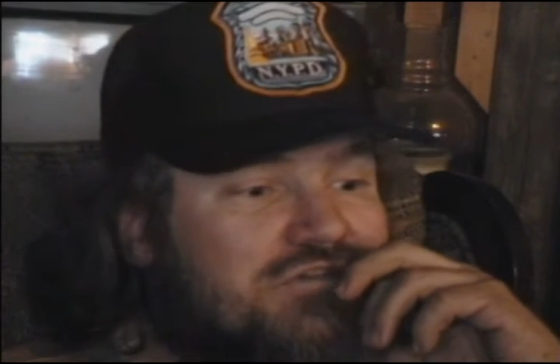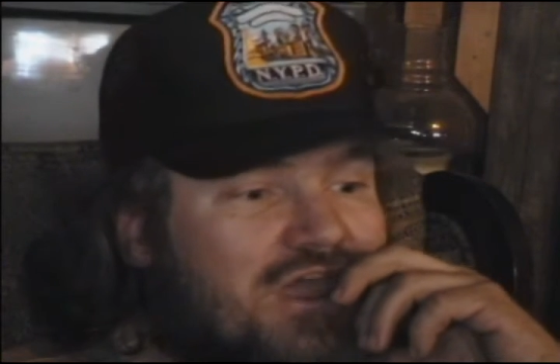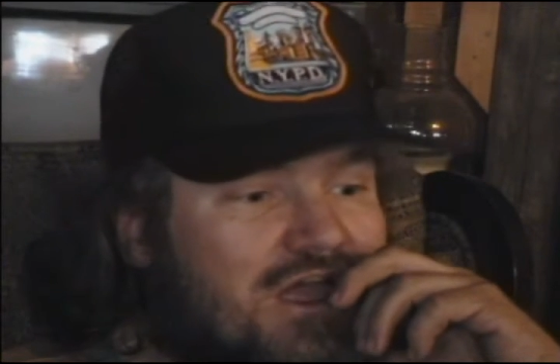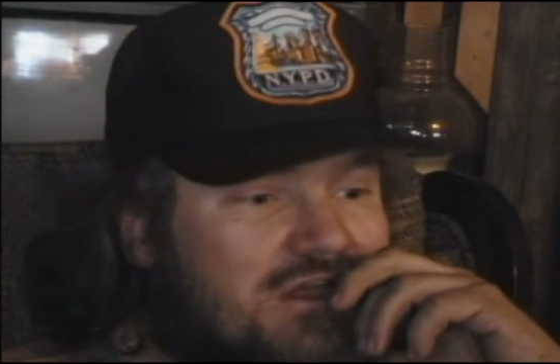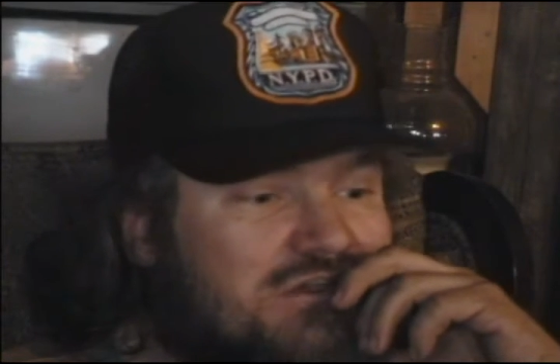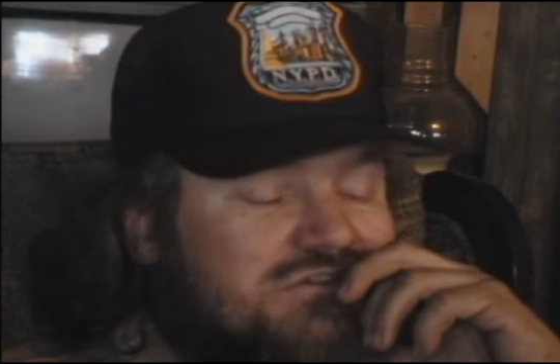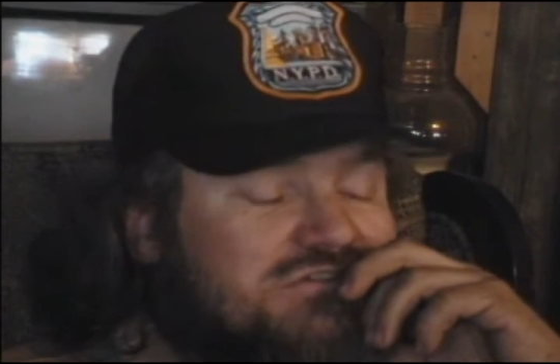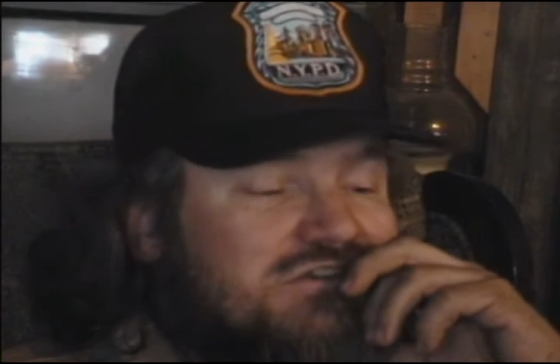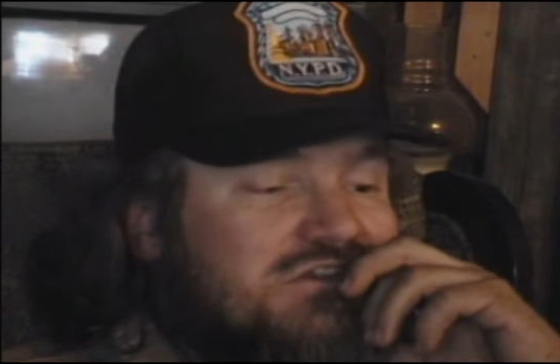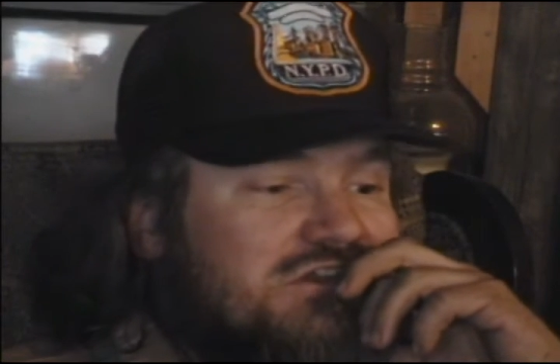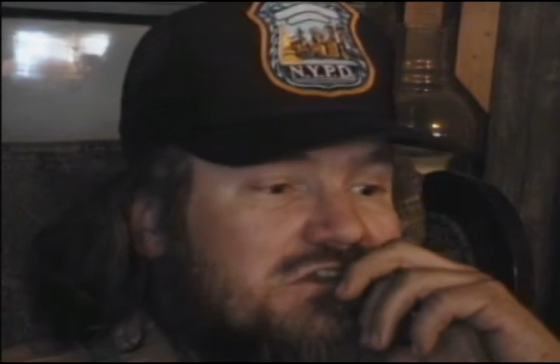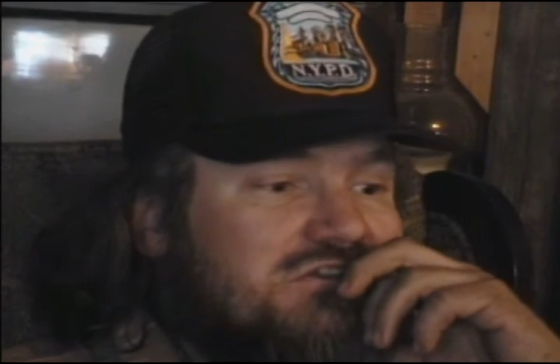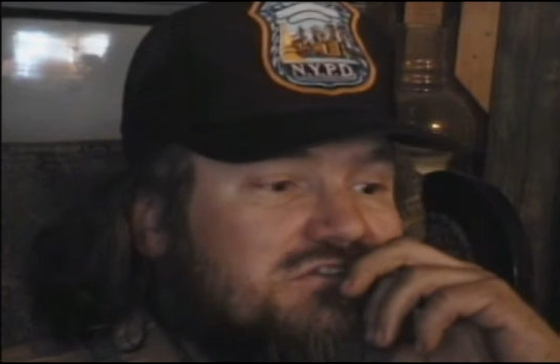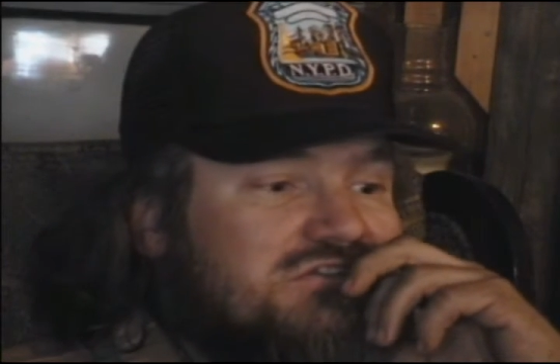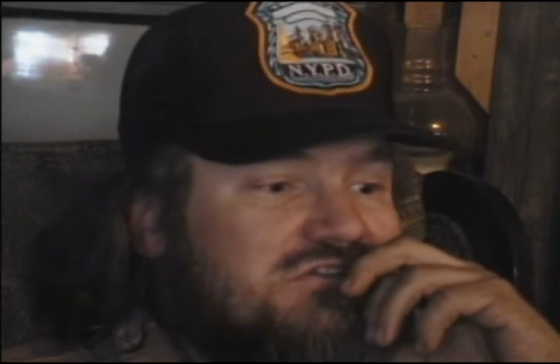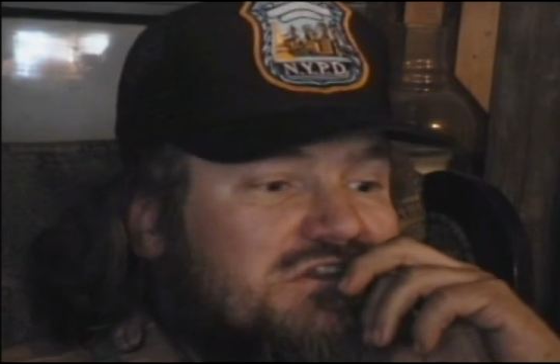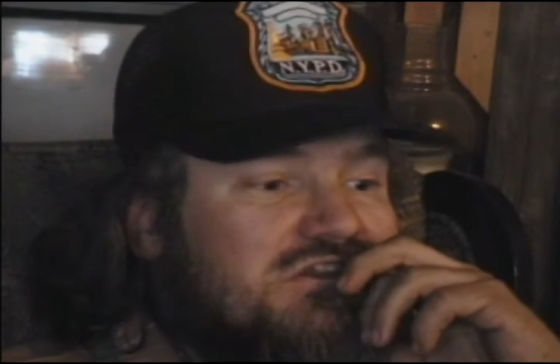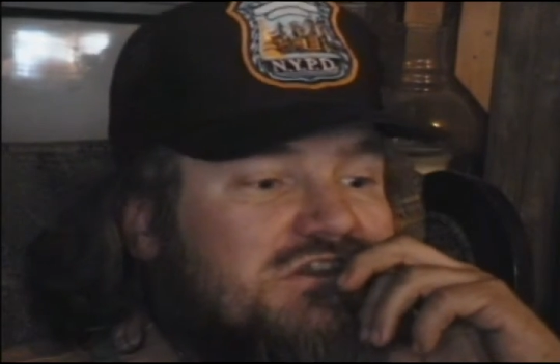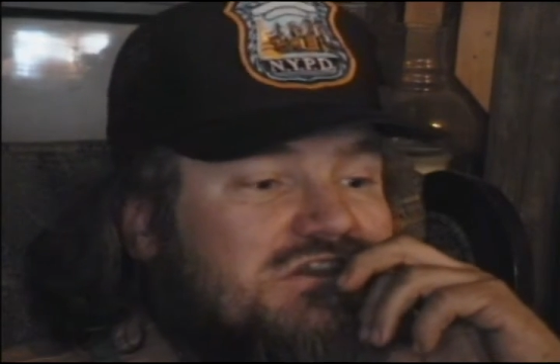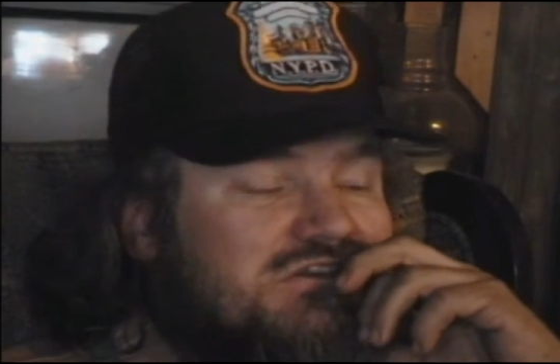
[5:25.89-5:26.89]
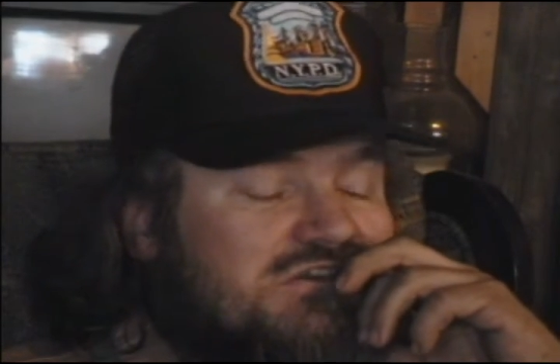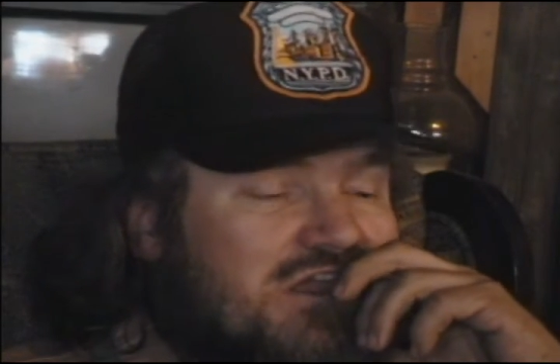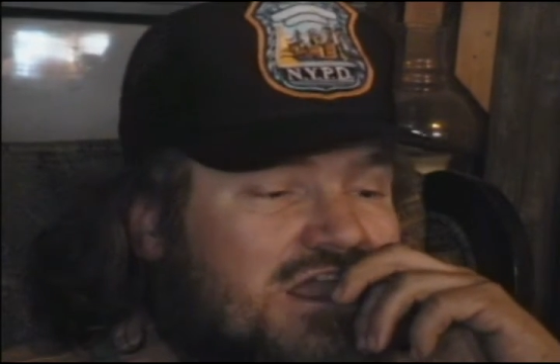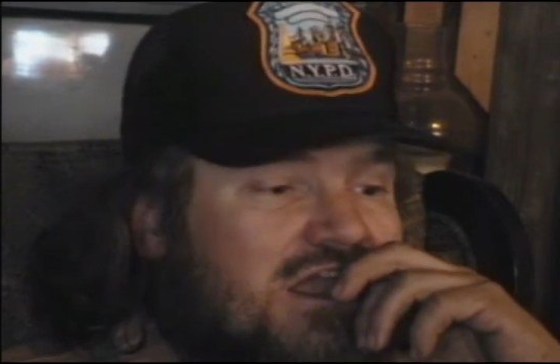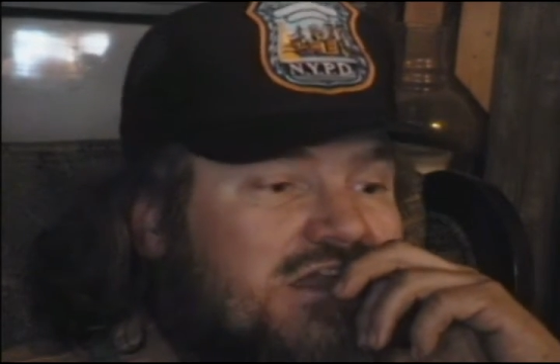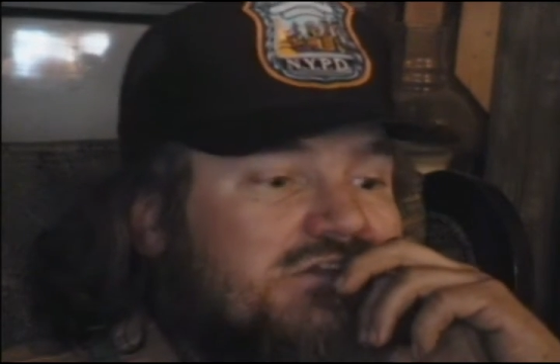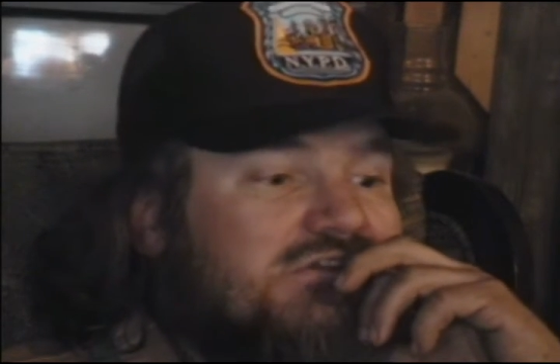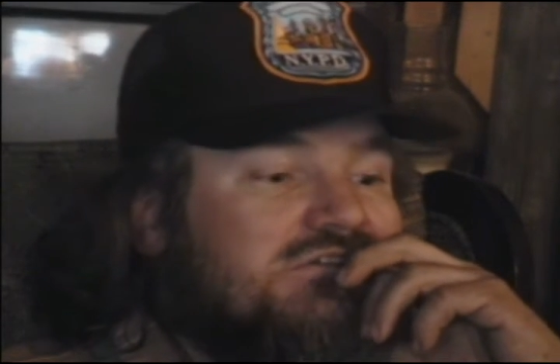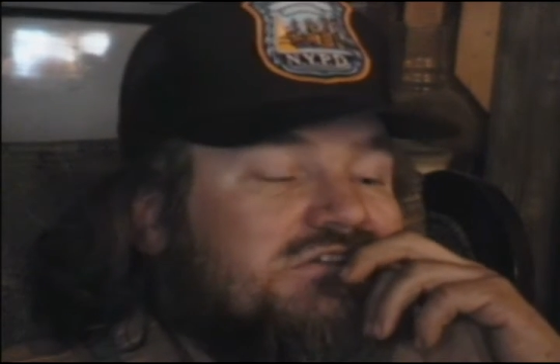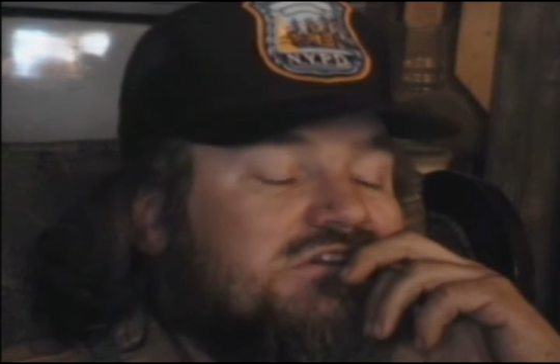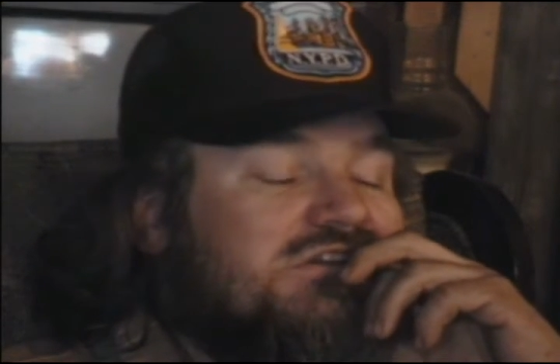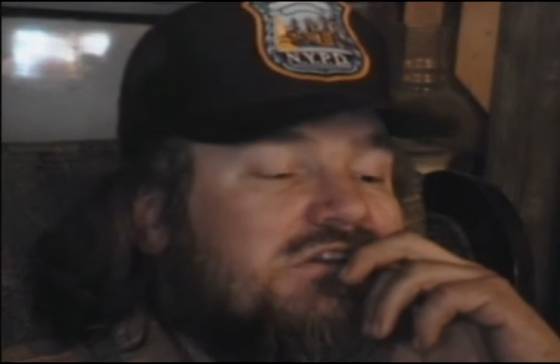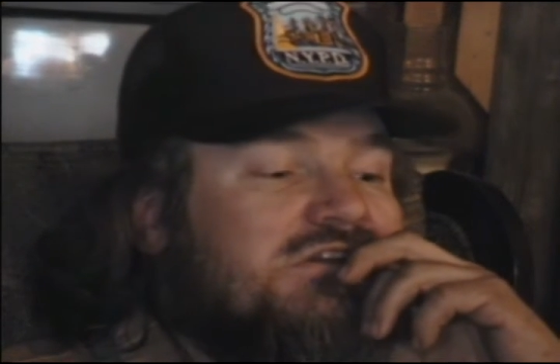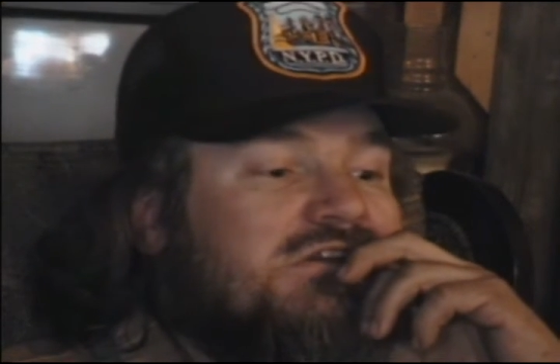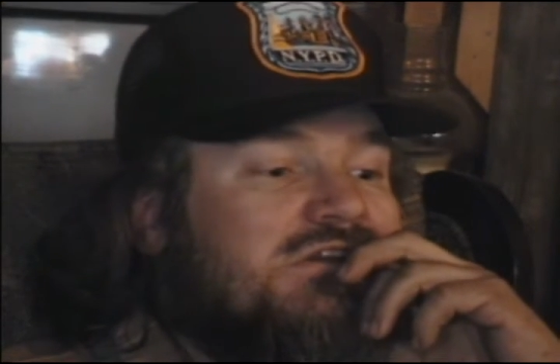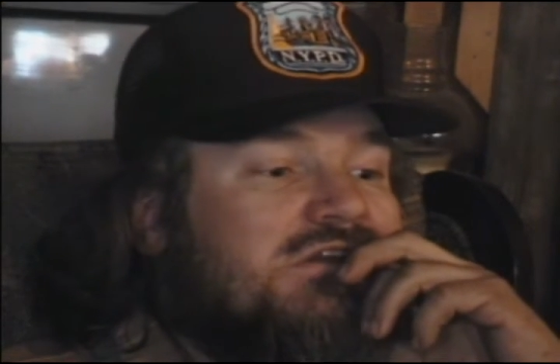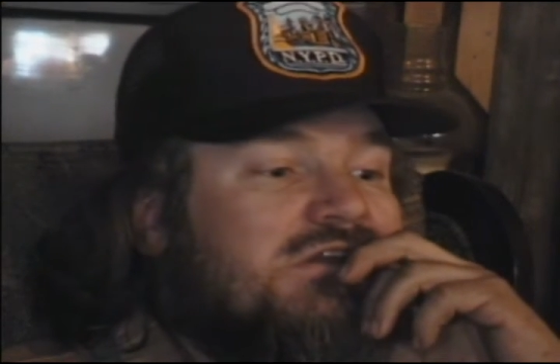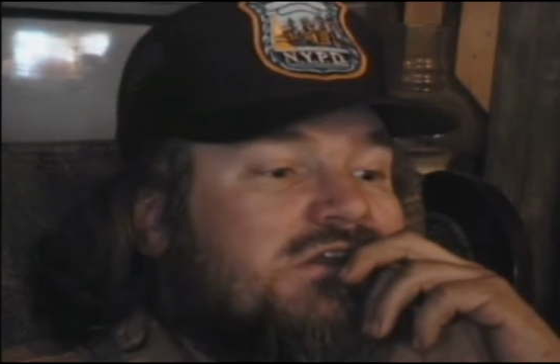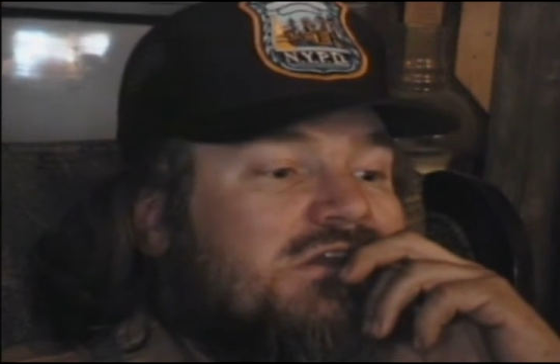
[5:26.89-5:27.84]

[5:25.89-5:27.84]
Dallas, King City, Taggerton.